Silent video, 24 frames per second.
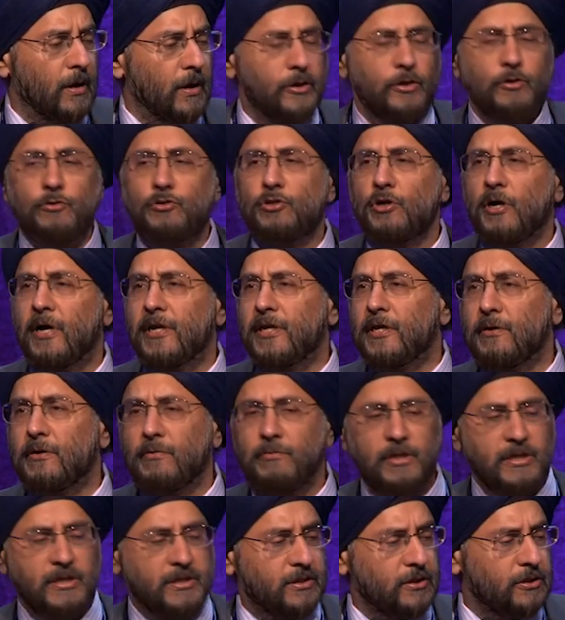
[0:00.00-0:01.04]
you try and
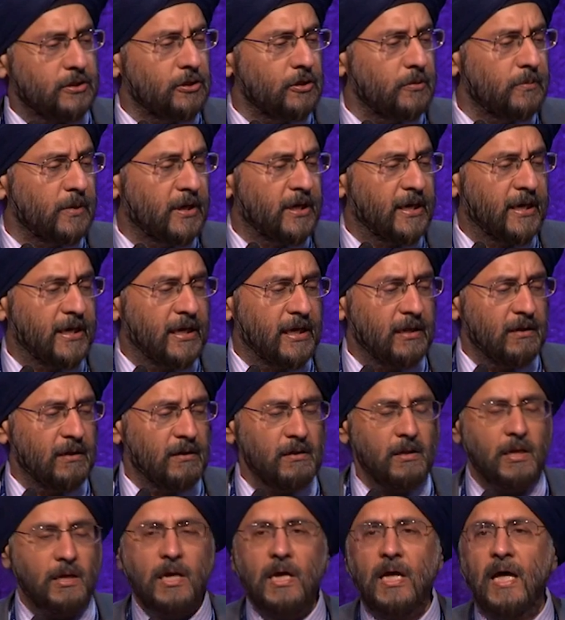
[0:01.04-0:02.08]
increase the tumor kill,